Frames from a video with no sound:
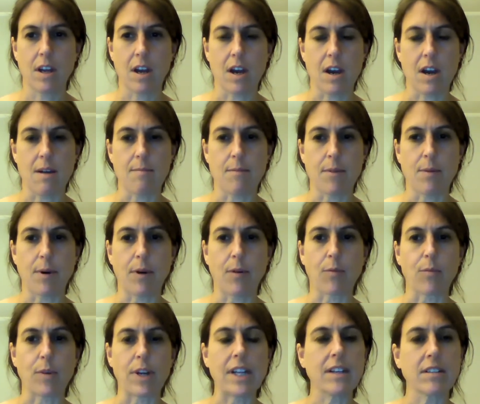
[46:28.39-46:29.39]
um,
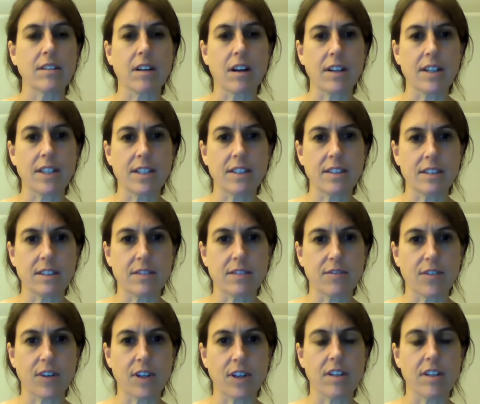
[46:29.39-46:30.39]
about rain gardens
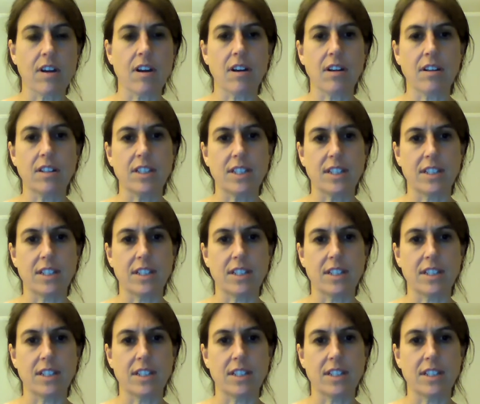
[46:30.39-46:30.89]
in front yards